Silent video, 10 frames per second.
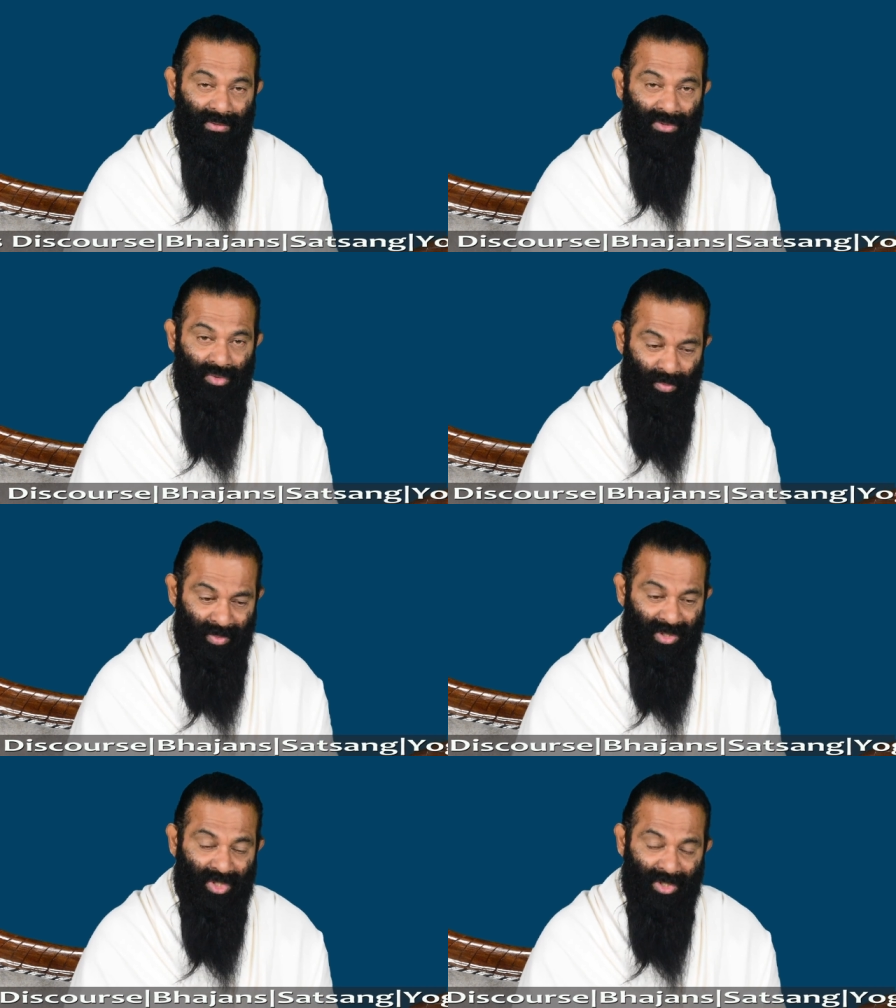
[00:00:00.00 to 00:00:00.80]
It took
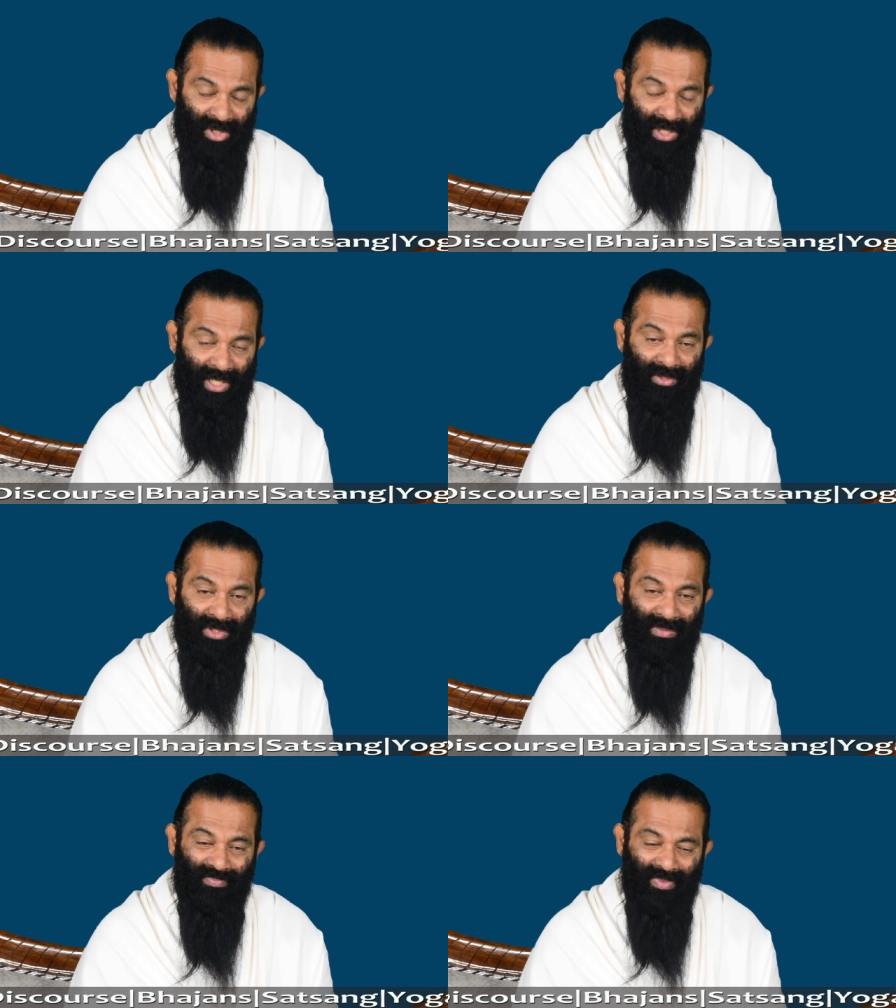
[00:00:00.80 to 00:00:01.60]
me 39
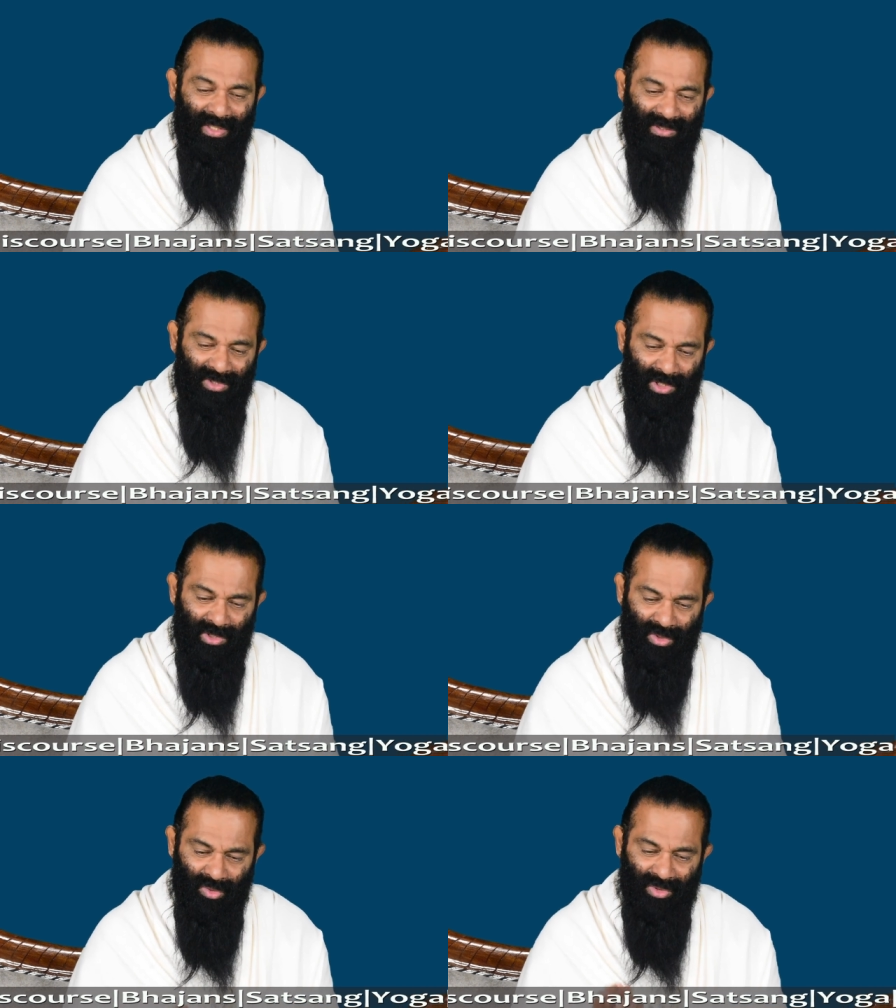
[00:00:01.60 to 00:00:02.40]
years
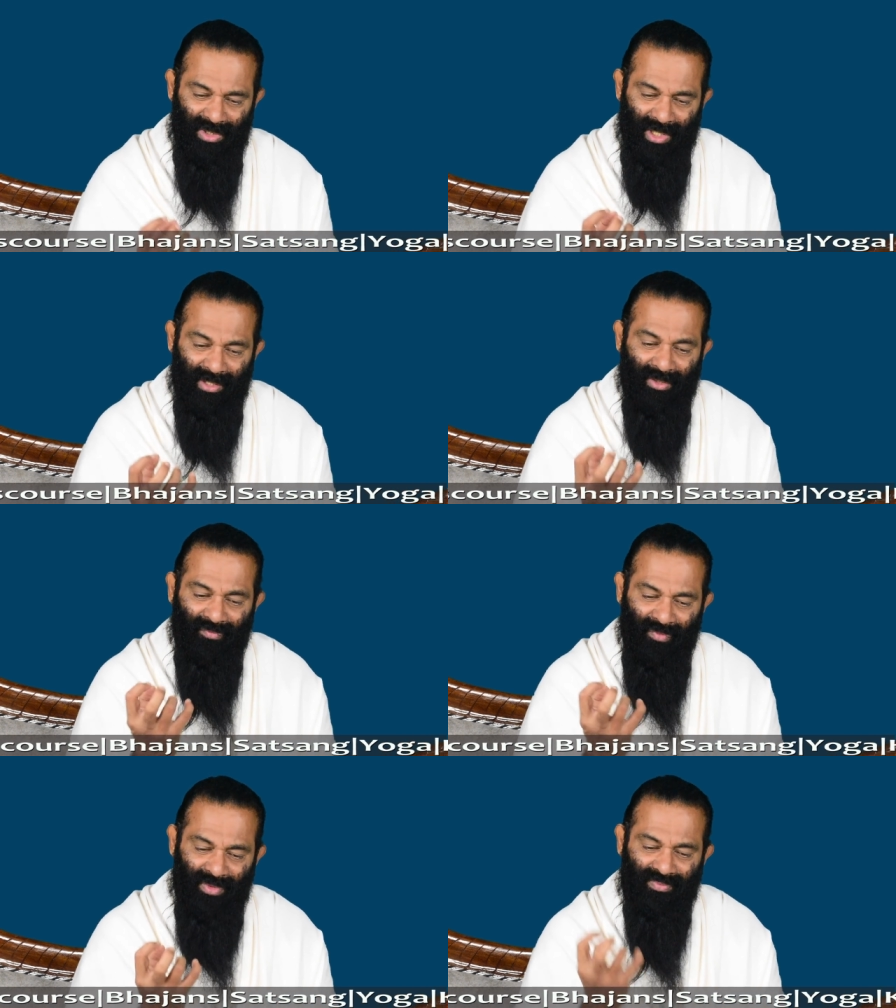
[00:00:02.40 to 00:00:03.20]
just to get the
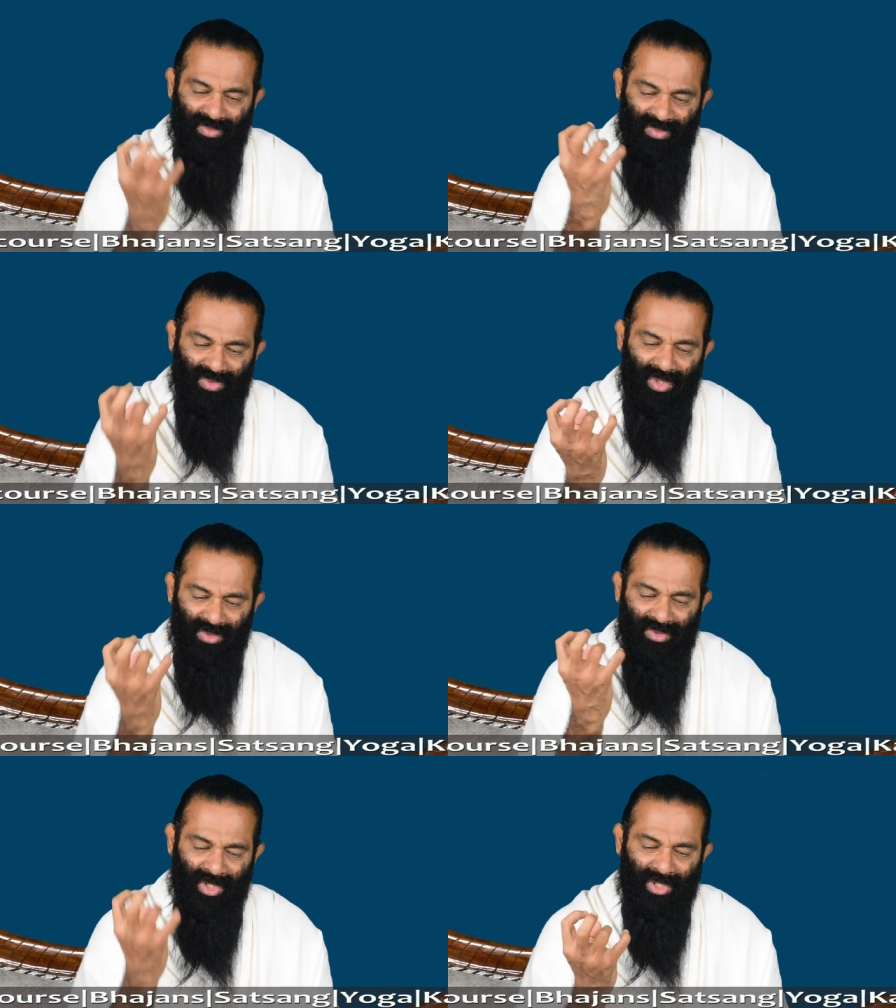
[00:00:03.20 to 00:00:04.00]

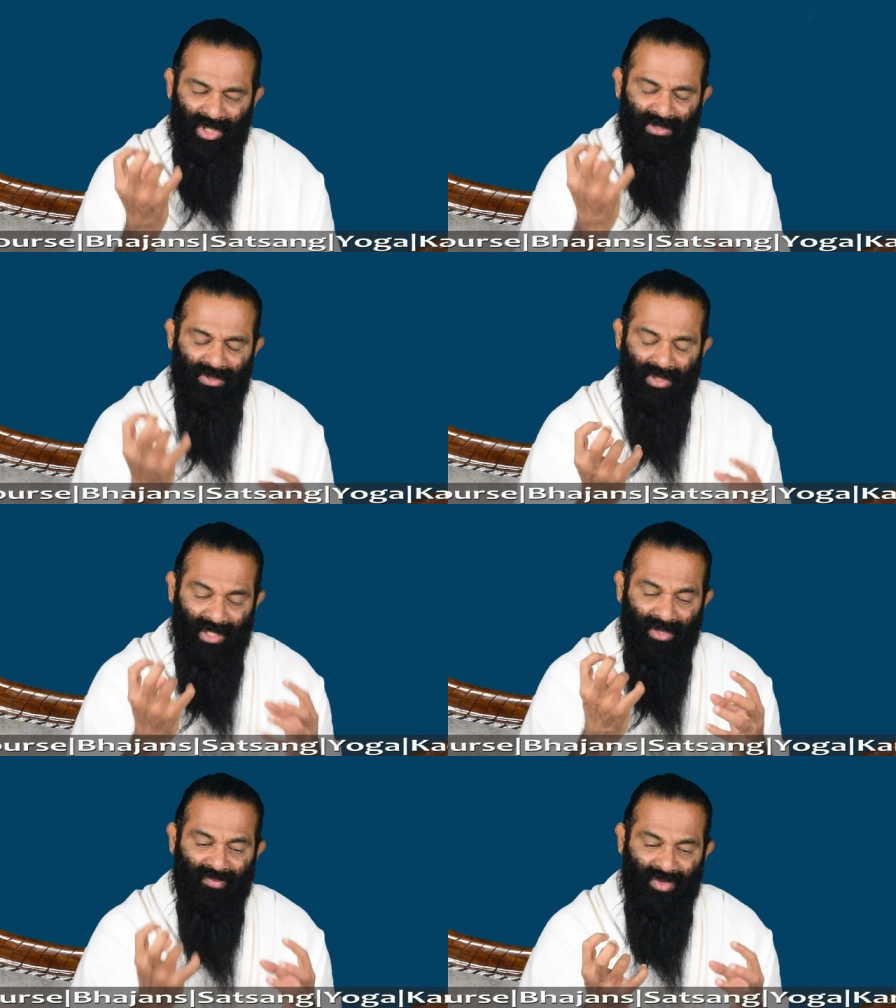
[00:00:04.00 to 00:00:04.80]
first 30 years to
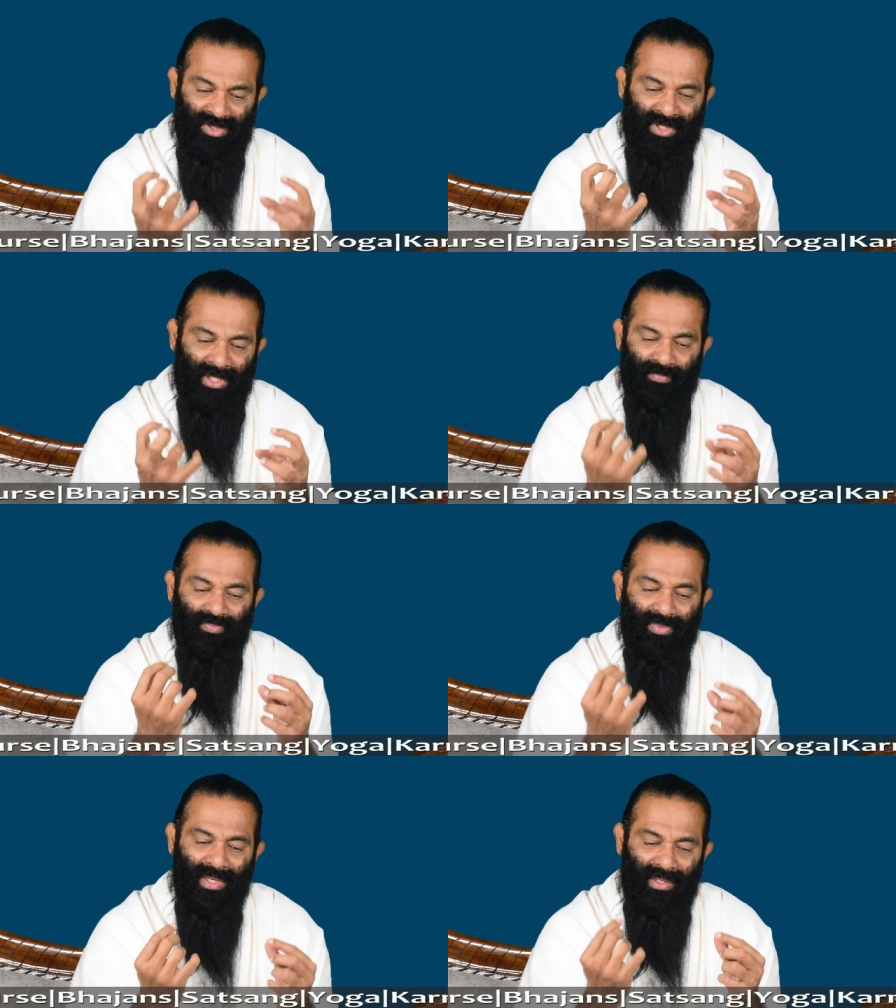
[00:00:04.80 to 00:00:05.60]
get the first
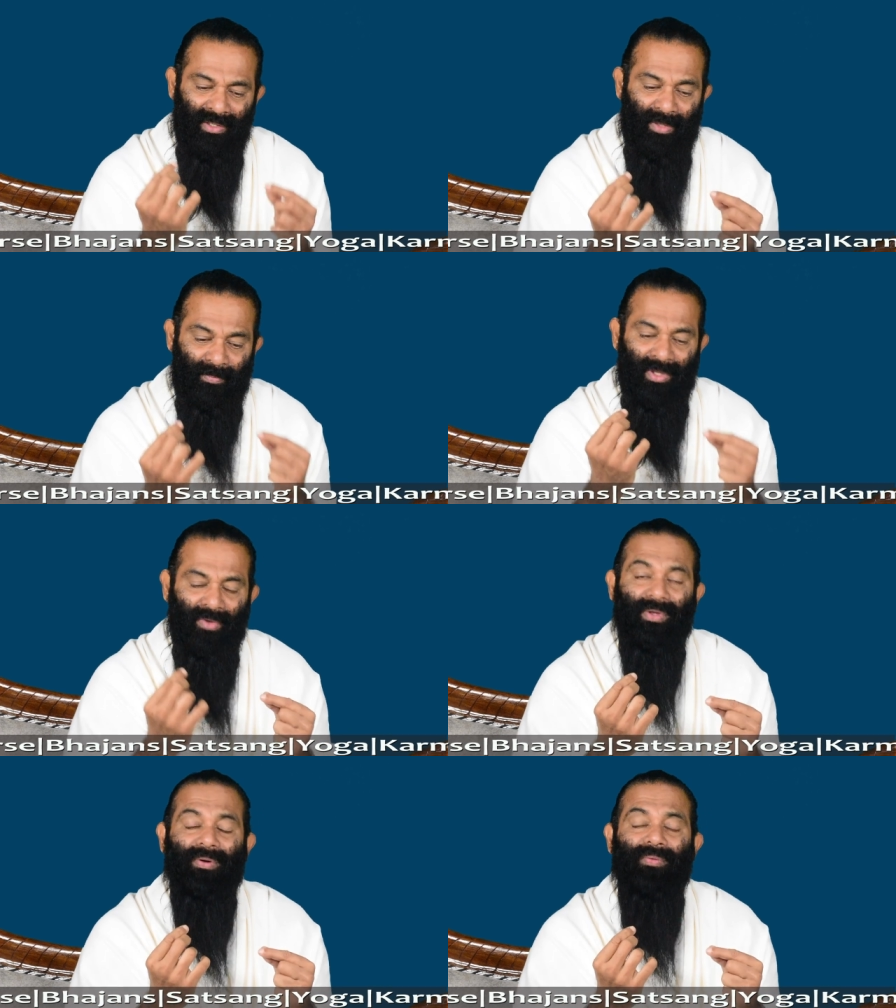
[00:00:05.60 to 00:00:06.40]
grip, dripping
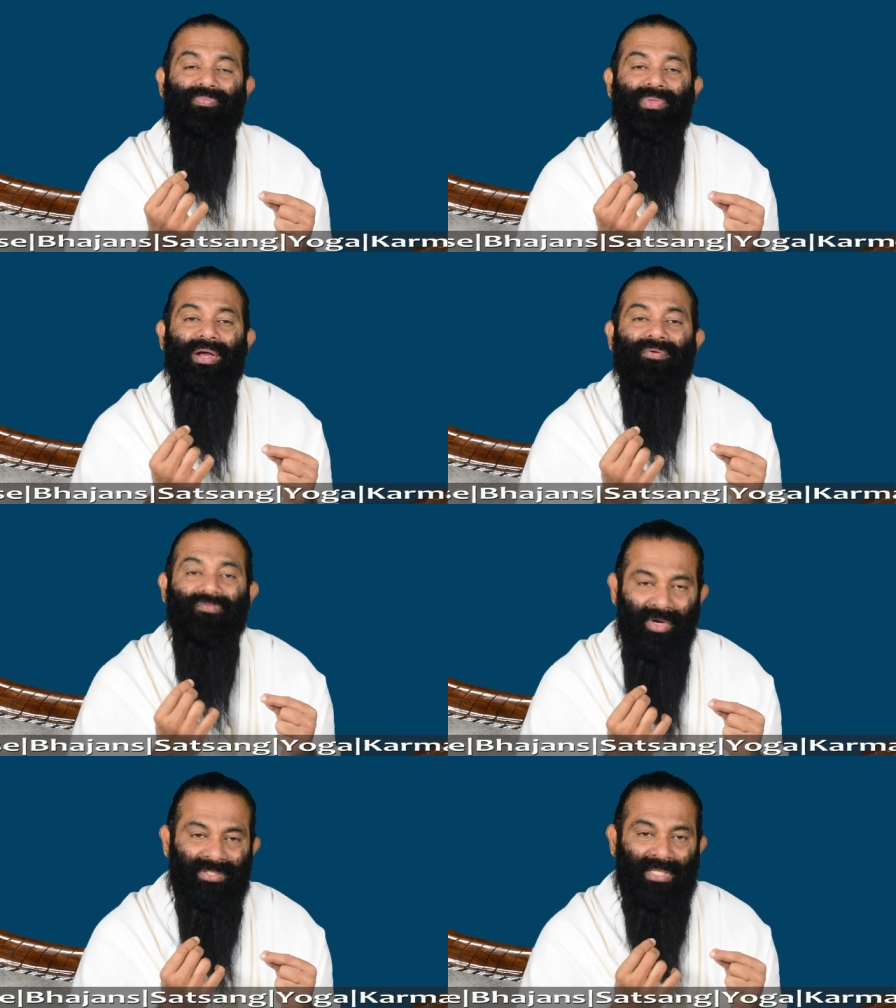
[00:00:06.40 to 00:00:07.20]
of the
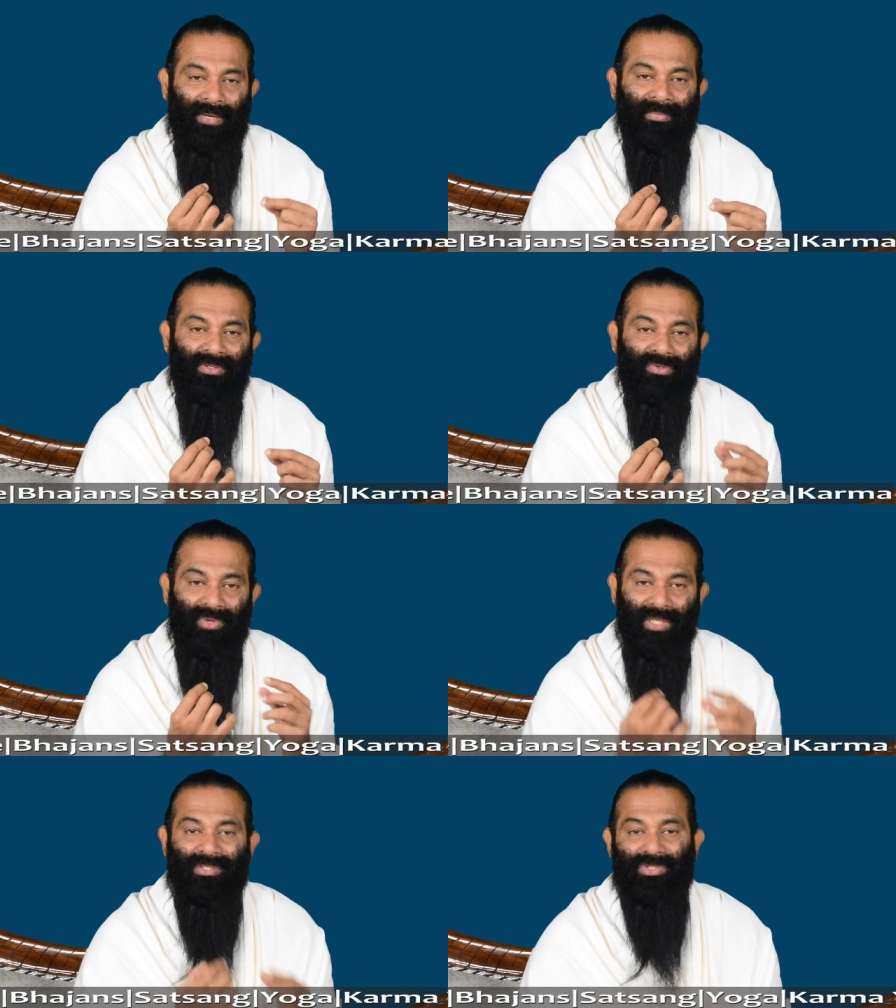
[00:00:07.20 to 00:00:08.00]
funds coming to
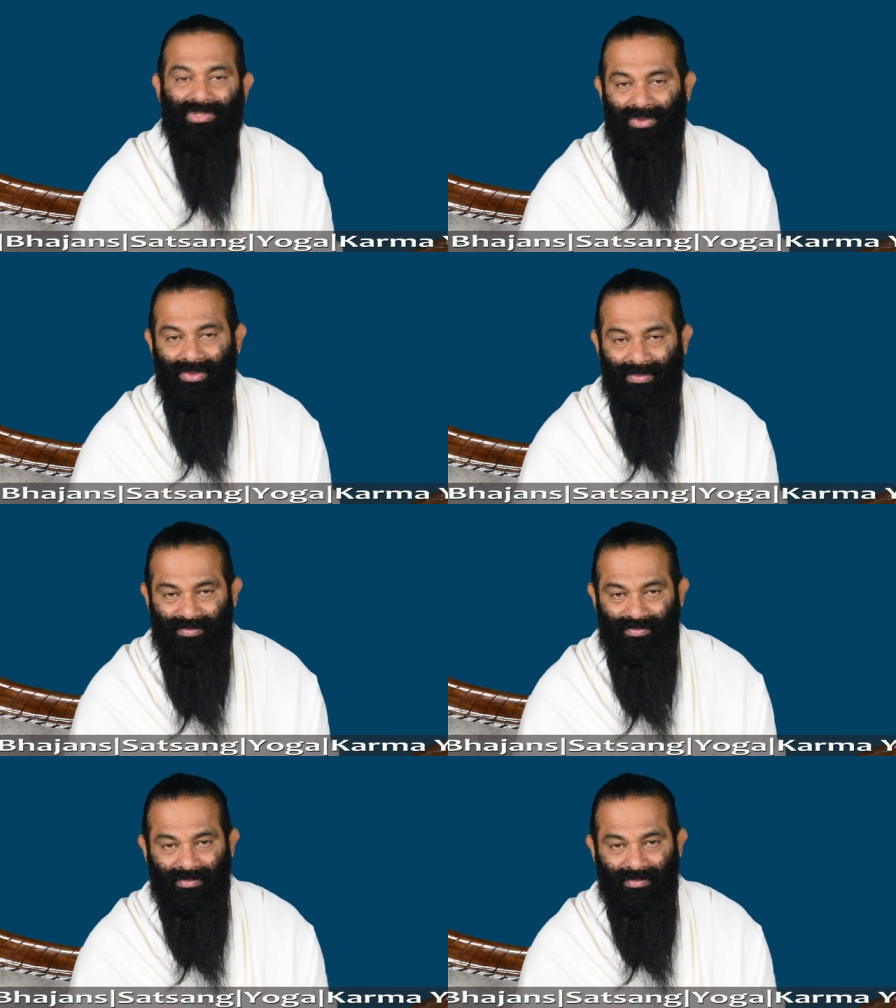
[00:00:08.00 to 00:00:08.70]
run the school.